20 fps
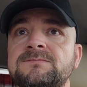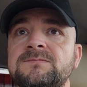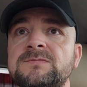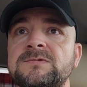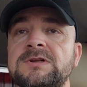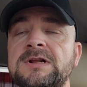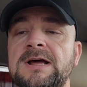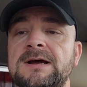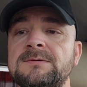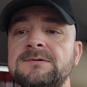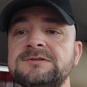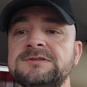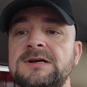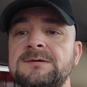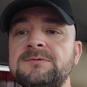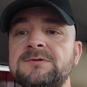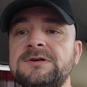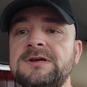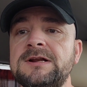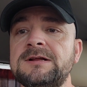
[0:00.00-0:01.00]
glad we was
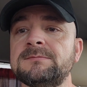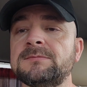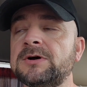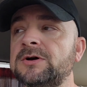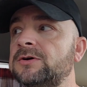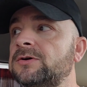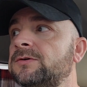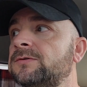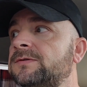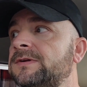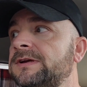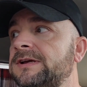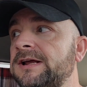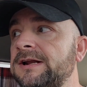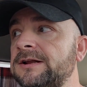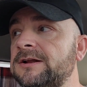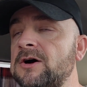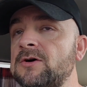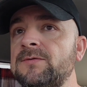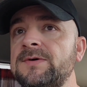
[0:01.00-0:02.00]
able to get it moved and get
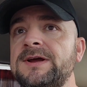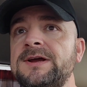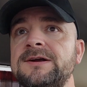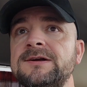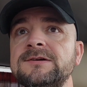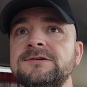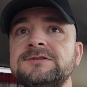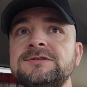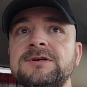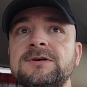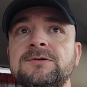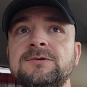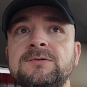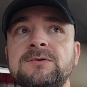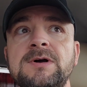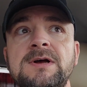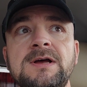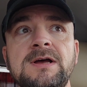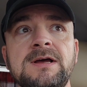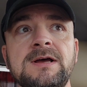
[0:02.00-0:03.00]
it over here. So
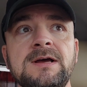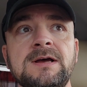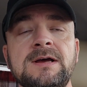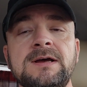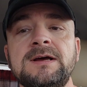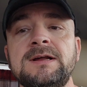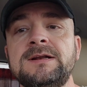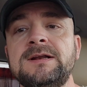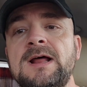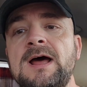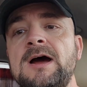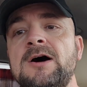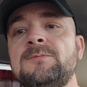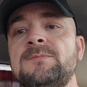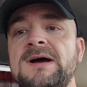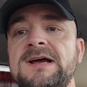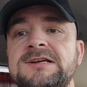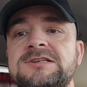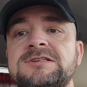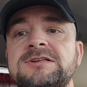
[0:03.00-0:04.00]
now
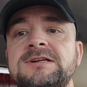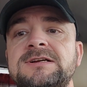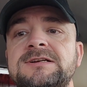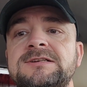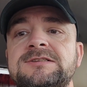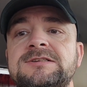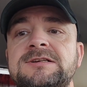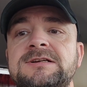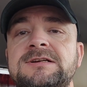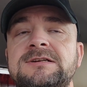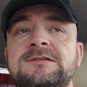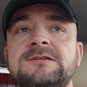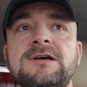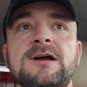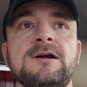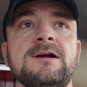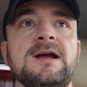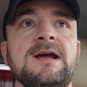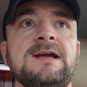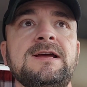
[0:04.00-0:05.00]
basically it's in
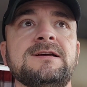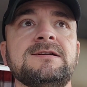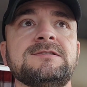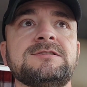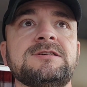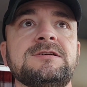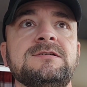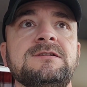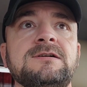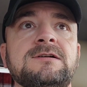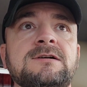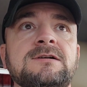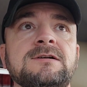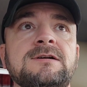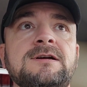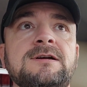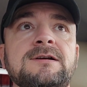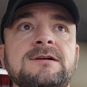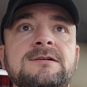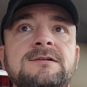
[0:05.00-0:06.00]
their hands
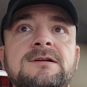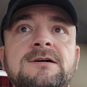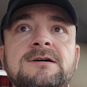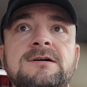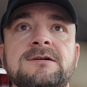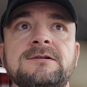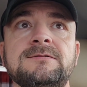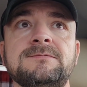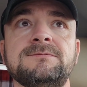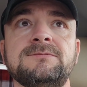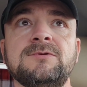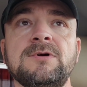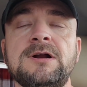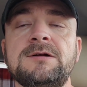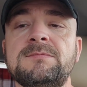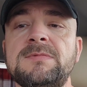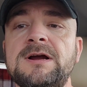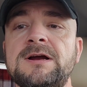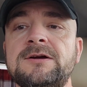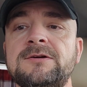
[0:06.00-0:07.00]
here in Great
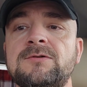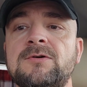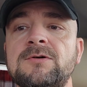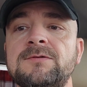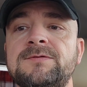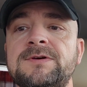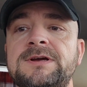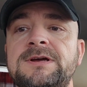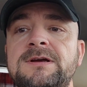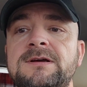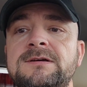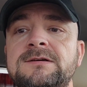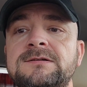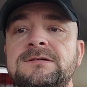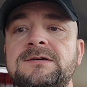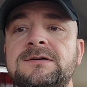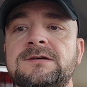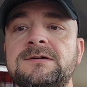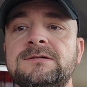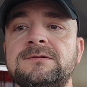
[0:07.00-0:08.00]
American RV
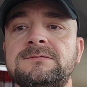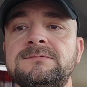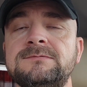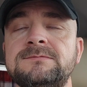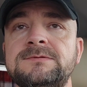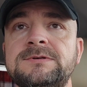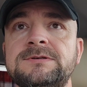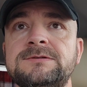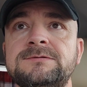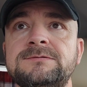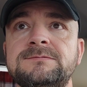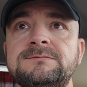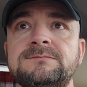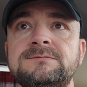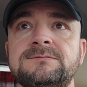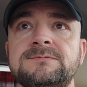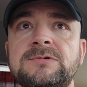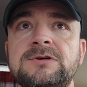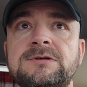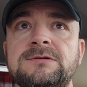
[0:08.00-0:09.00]
in
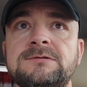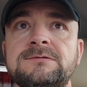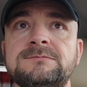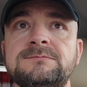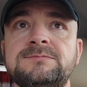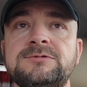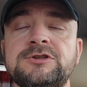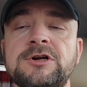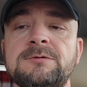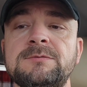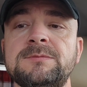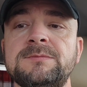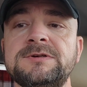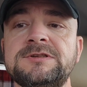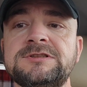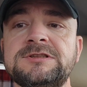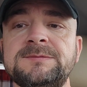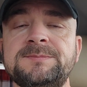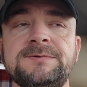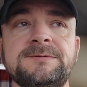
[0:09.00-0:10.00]
Sherman,
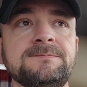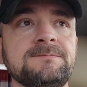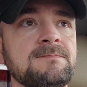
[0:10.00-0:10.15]
Mississippi.